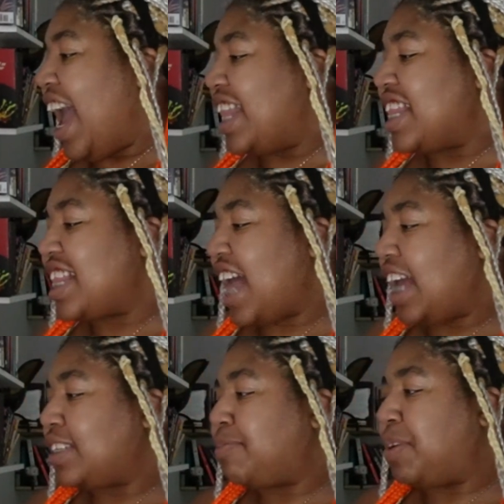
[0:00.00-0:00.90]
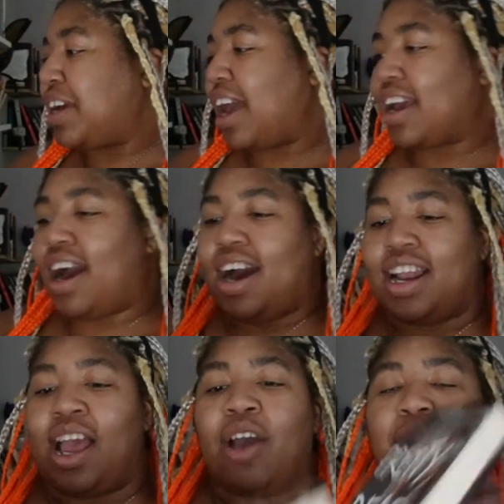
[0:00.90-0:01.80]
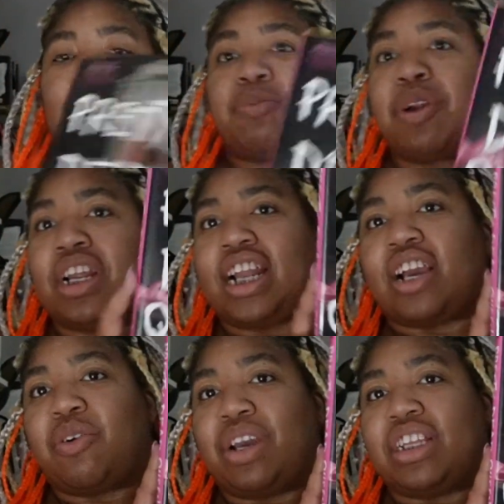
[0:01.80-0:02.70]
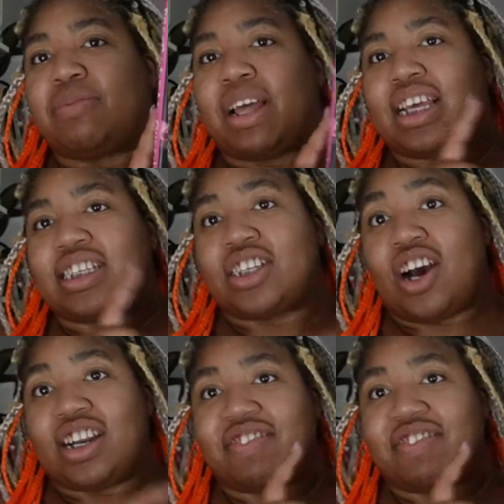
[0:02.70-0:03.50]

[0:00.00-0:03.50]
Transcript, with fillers: And then the last book I got was Pretty Dead Queens by Alexa Donne.